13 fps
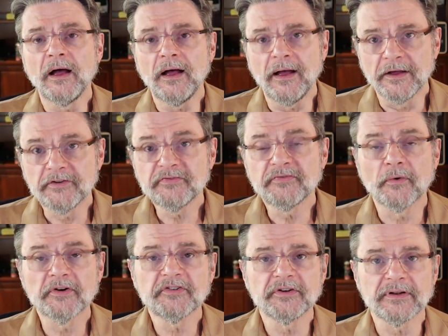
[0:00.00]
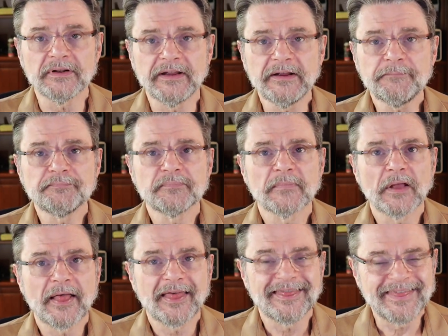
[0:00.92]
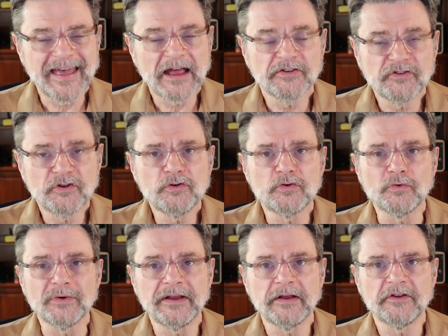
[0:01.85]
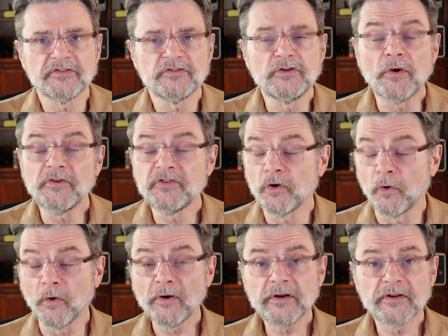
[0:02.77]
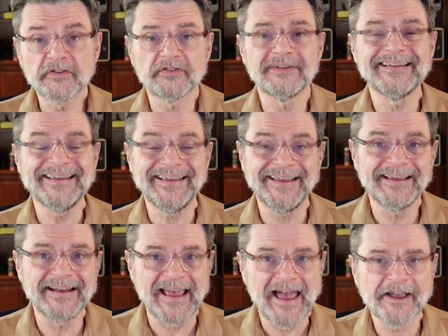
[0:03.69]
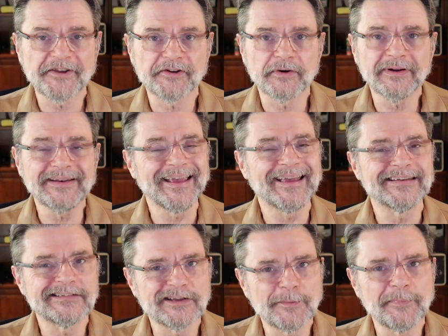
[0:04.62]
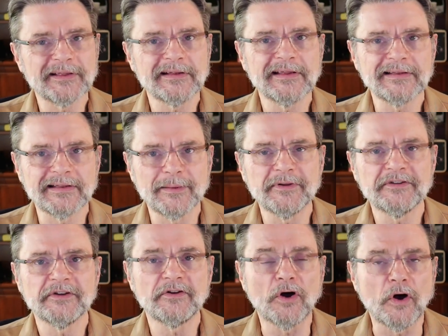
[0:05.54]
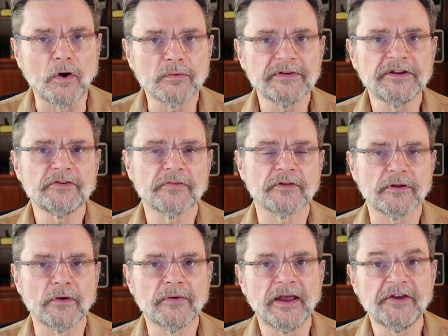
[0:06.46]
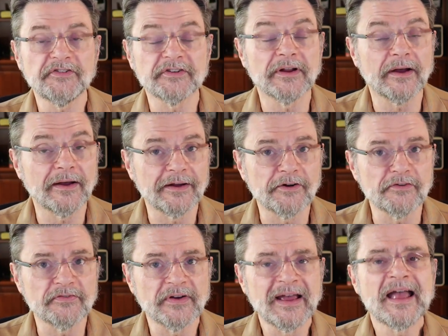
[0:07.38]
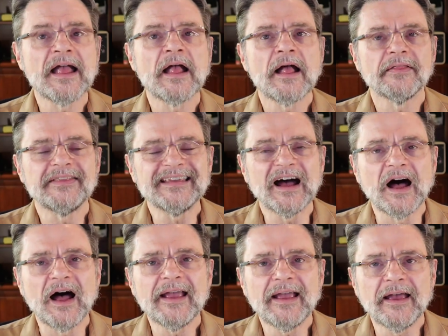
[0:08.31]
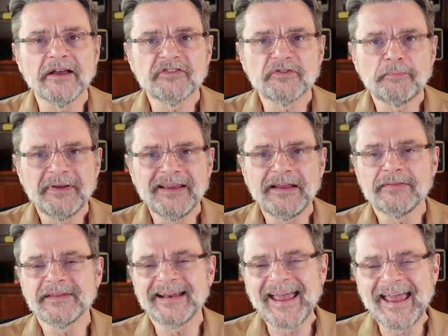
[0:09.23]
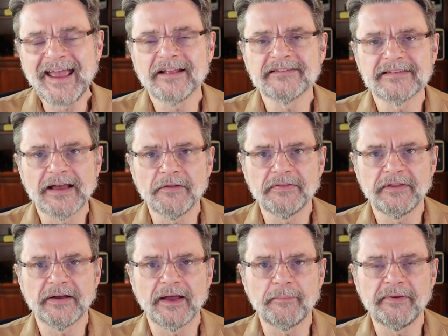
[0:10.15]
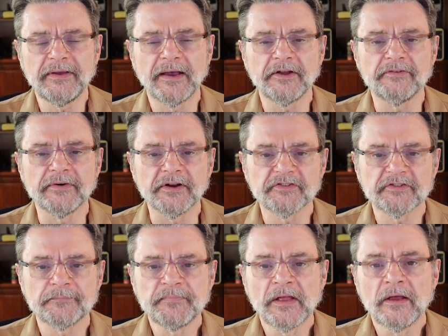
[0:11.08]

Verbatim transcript: Unfortunately, that too is notoriously inaccurate and typically limited only to the location of the ISP that hands out the IP address.